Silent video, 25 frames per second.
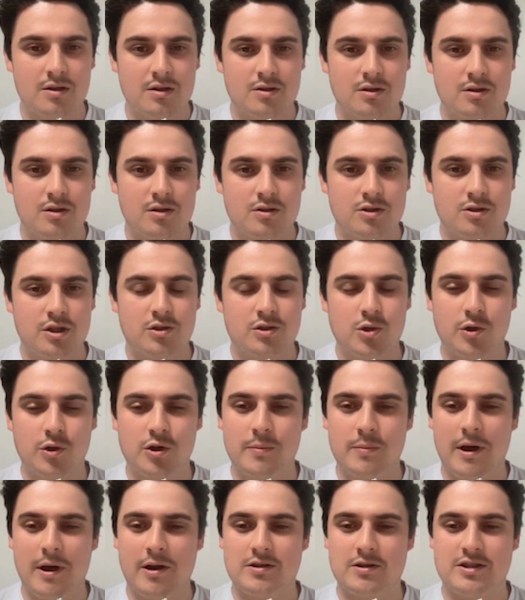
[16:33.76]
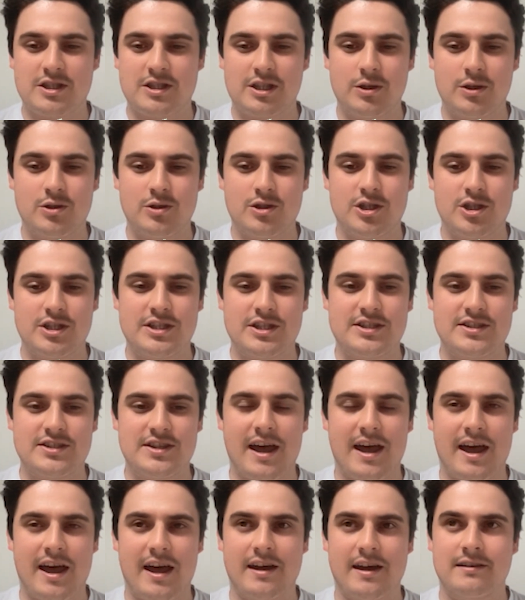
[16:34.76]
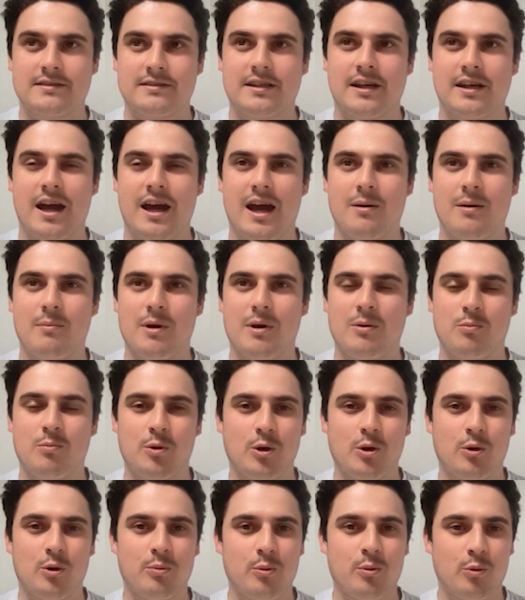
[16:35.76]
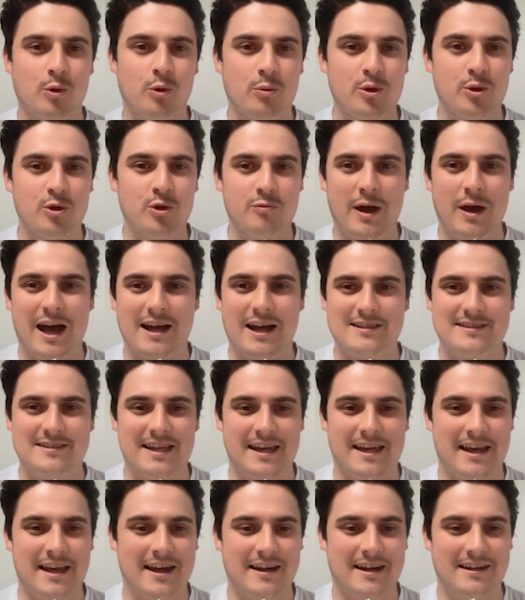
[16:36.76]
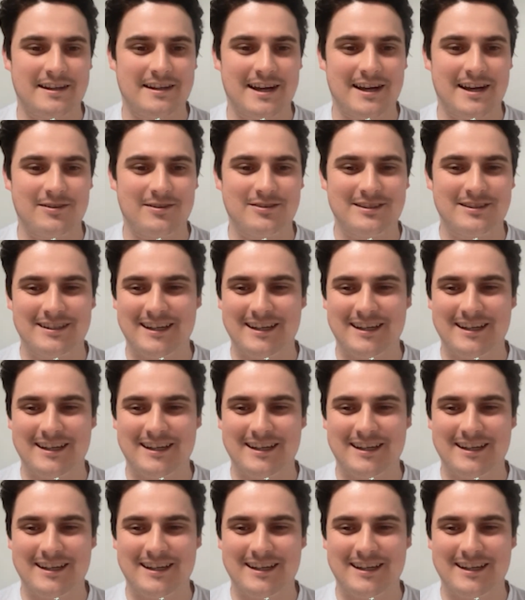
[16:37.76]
So you're talking about solutions there, and we'll move past AI now.